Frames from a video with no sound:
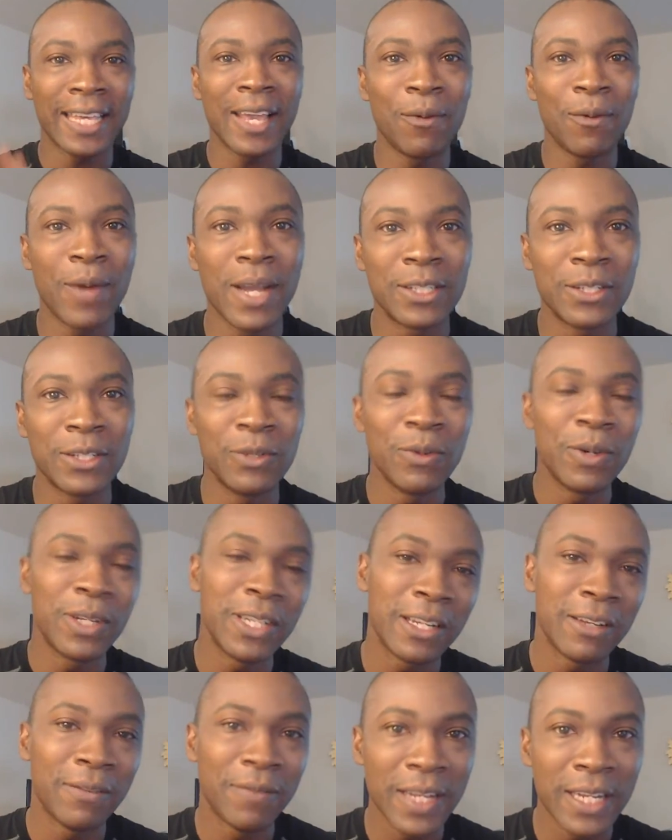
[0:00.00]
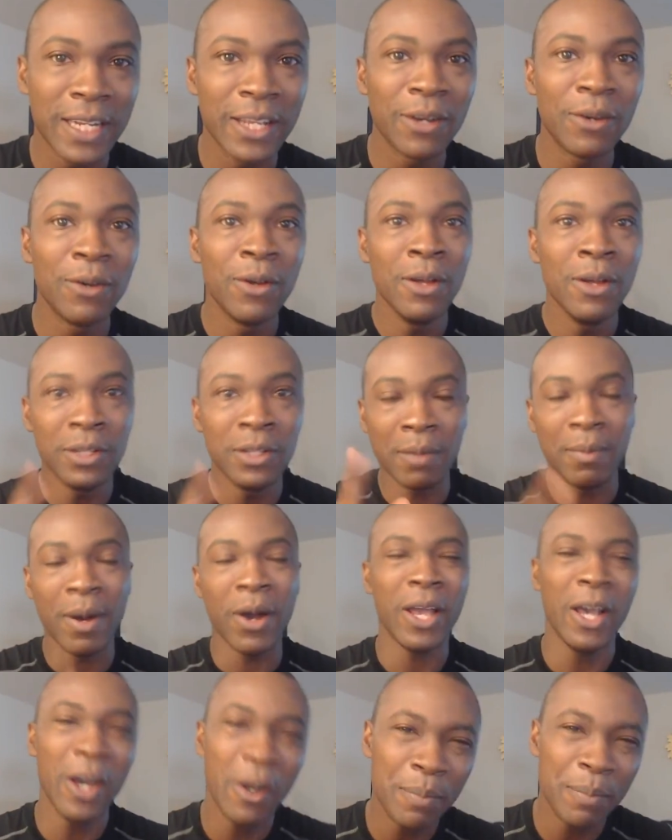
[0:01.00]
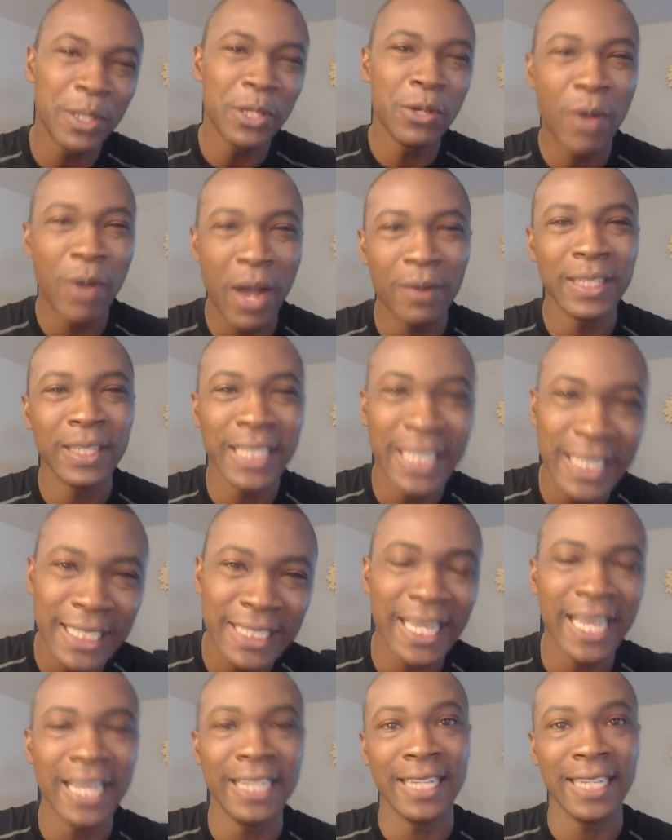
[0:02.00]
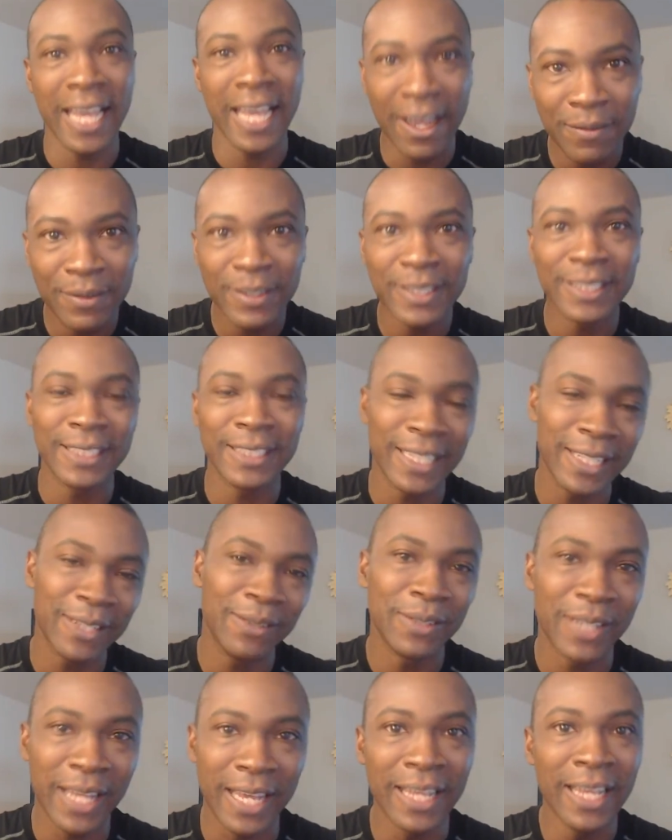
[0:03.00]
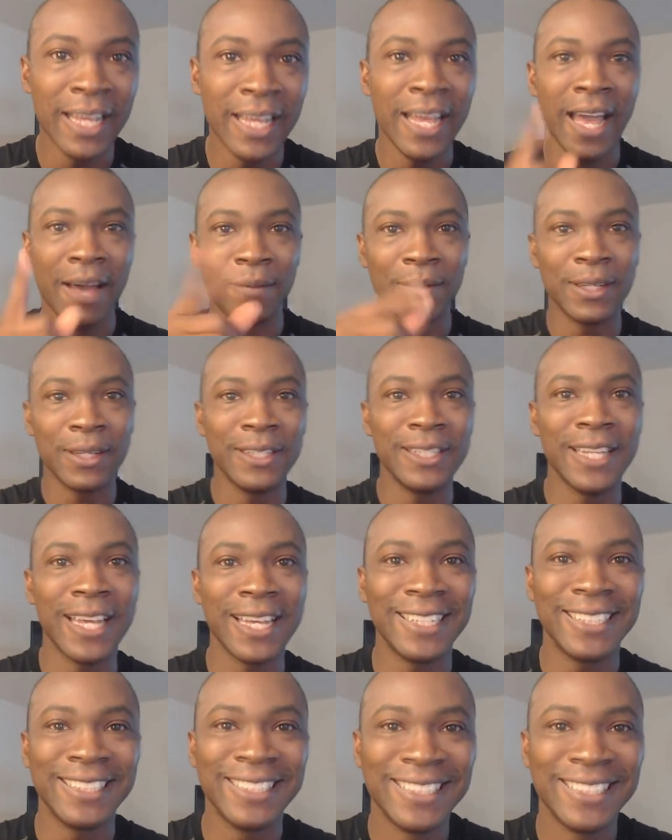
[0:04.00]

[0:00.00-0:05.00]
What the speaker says: can't wait to do another video about helping you out each and every single day. Have a good day.